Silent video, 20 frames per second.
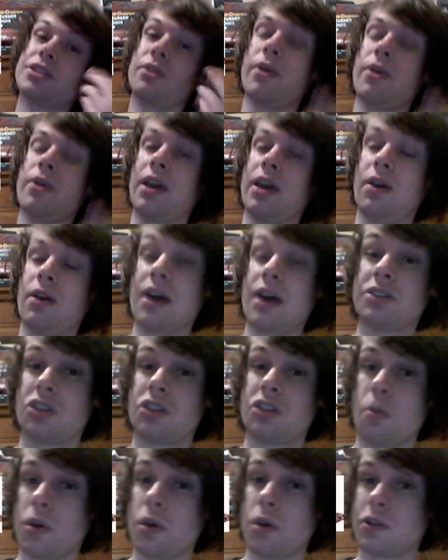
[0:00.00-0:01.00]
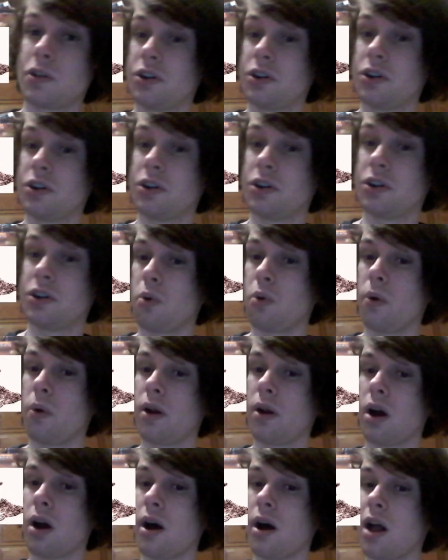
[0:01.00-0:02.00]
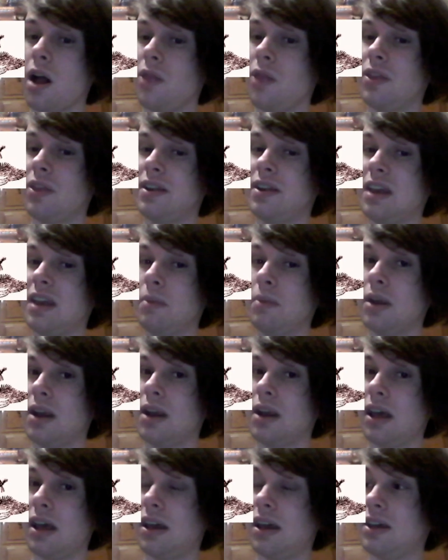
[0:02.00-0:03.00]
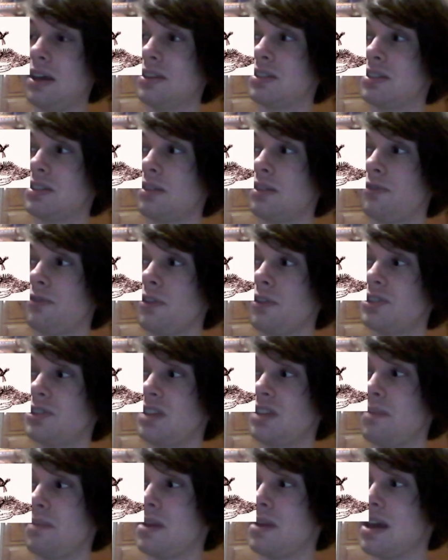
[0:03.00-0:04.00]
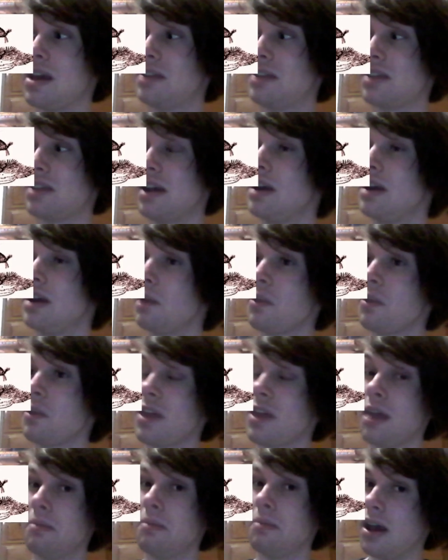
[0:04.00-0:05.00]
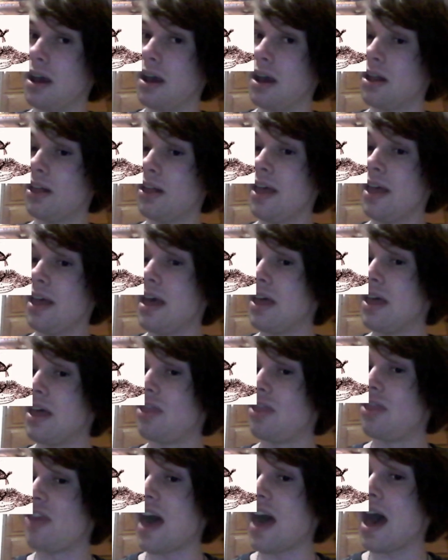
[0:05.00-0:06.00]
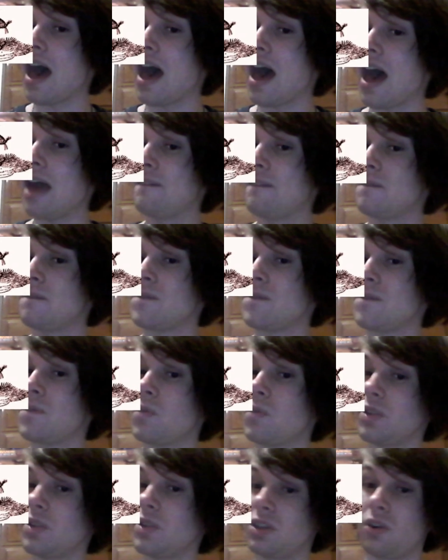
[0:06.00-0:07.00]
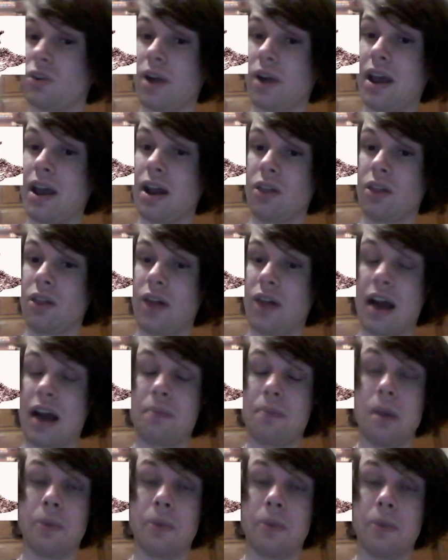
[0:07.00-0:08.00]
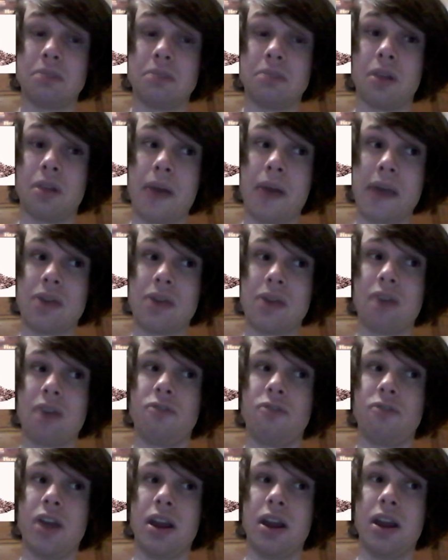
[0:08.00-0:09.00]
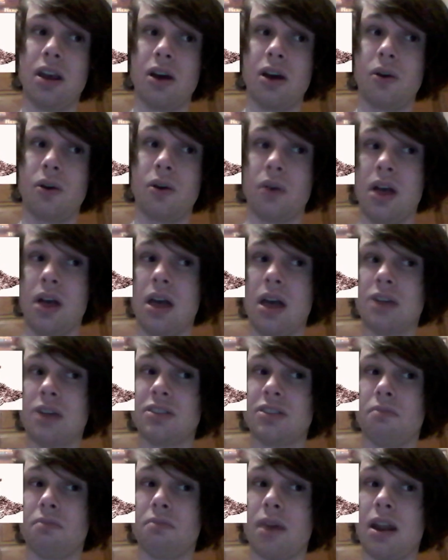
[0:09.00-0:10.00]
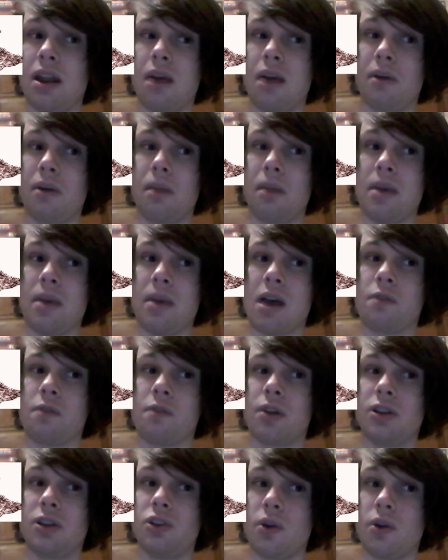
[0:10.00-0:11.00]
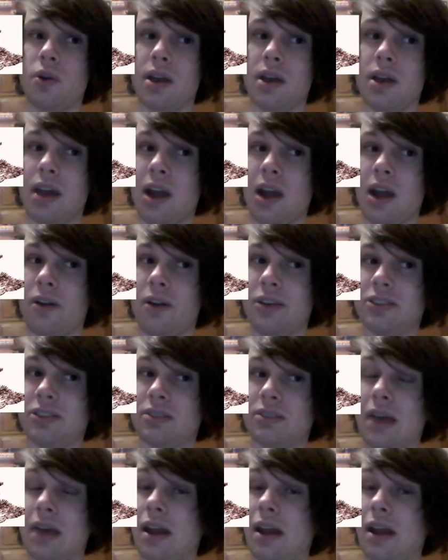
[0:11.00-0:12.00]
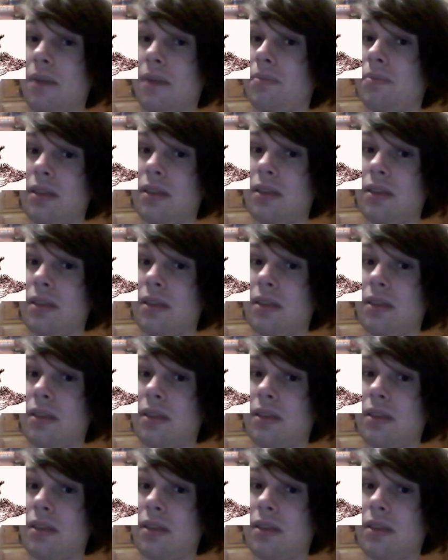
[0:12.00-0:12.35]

thank you guys so much for your support on the Demon Days, the first Demon Days I had done with King Bael. That was great. A lot of people seem to like that video. So Monday we're going to be covering Duke Agares and